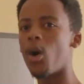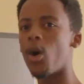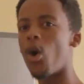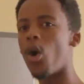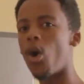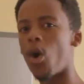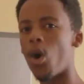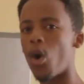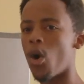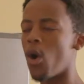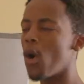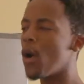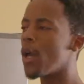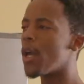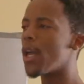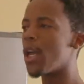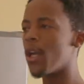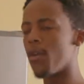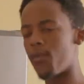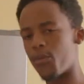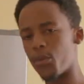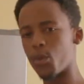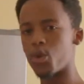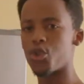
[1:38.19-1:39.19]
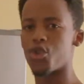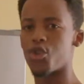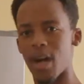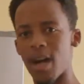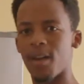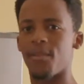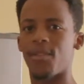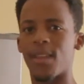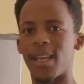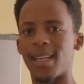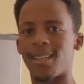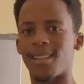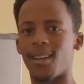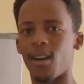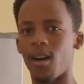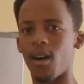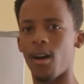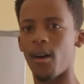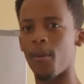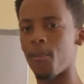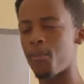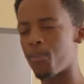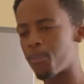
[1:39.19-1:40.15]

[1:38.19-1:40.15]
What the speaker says: or if you drive that car,